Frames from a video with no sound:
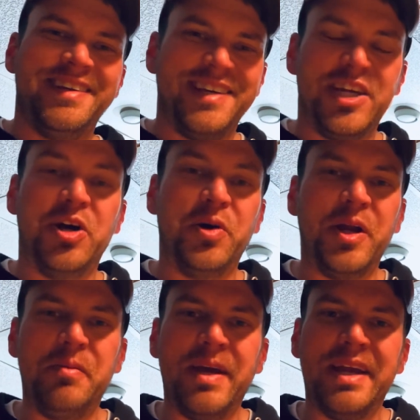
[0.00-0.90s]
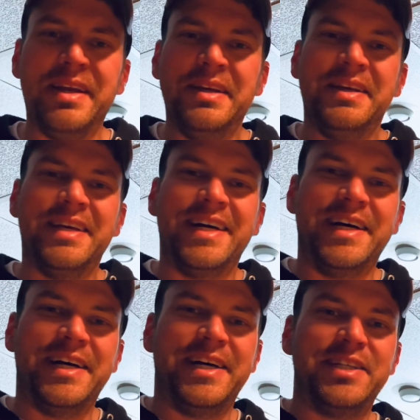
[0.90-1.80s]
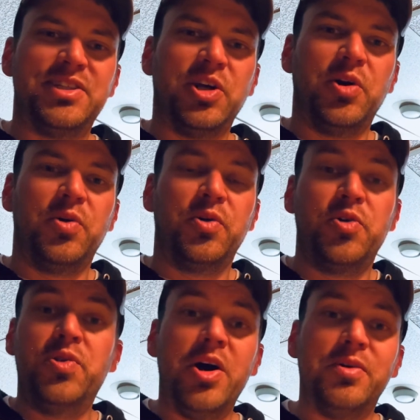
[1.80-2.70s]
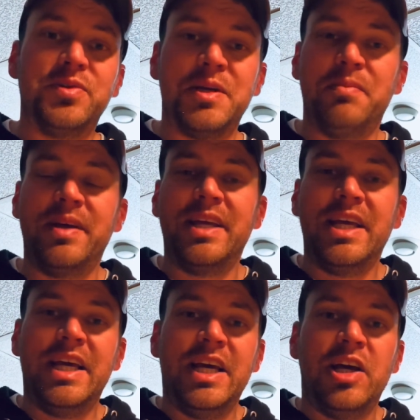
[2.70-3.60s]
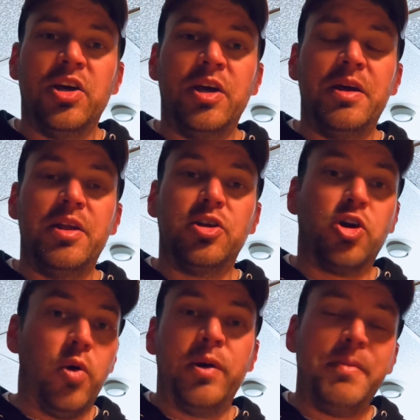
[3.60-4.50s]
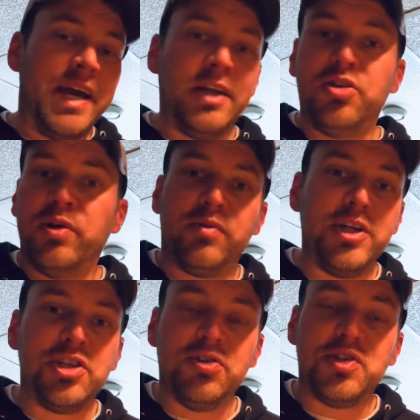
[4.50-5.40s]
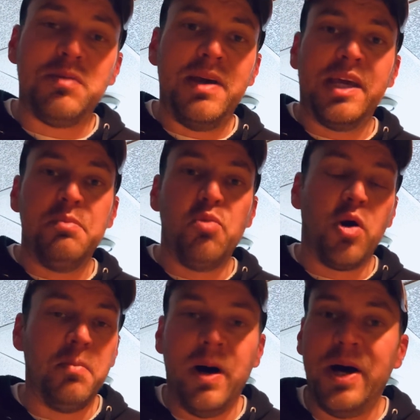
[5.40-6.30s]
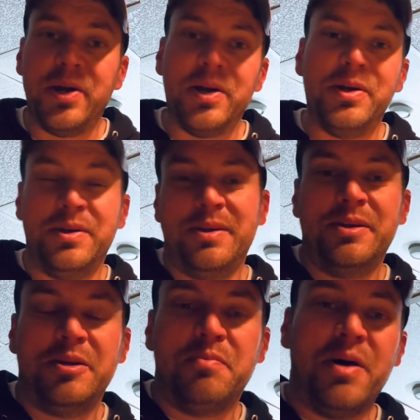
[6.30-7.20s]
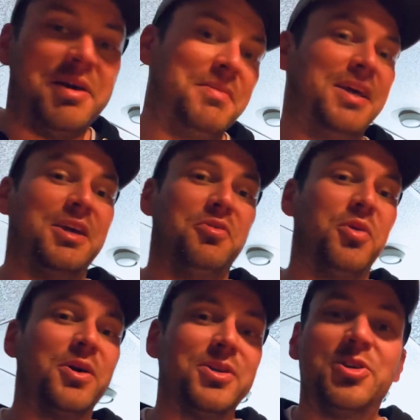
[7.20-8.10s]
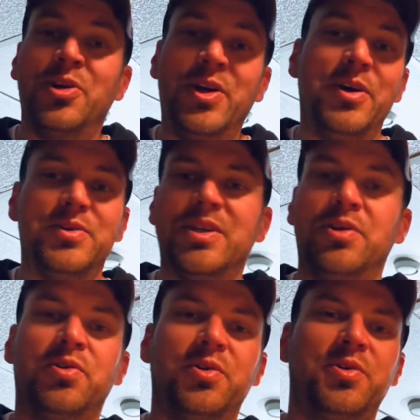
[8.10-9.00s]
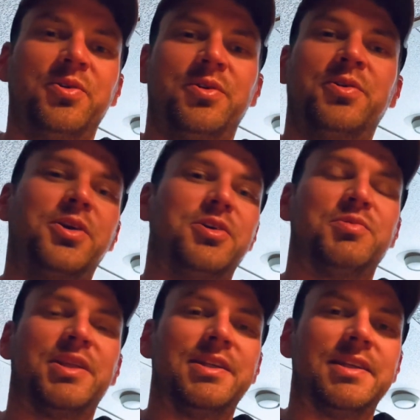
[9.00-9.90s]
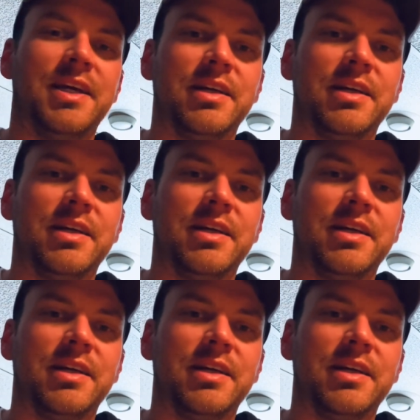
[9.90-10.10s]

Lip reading: You know what I mean? So who knows? Going back and doing reshoots to make it more modern might make it worse. Who knows? Who knows with this thing?